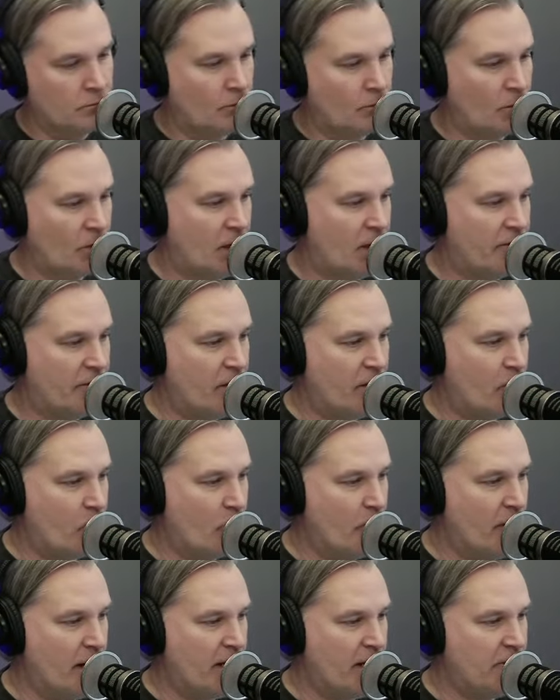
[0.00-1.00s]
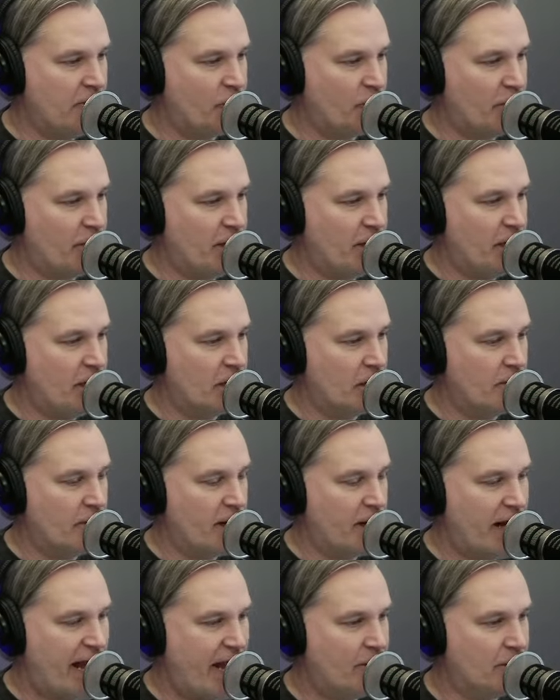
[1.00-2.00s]
I've got more money for you here in about
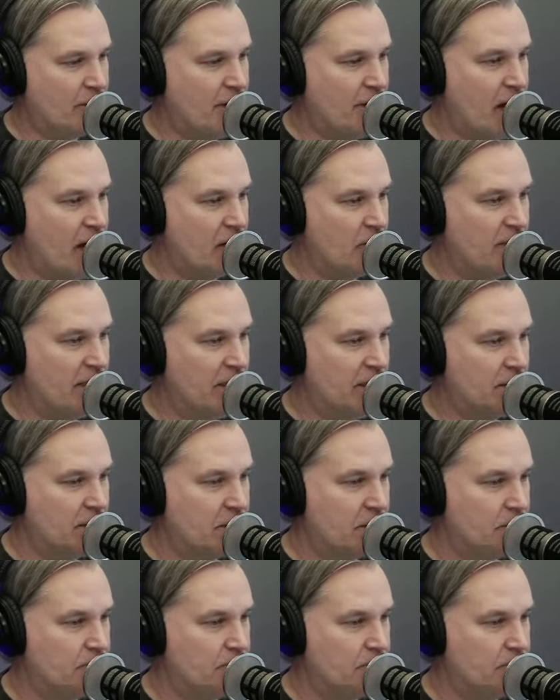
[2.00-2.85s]
8 or 9 minutes.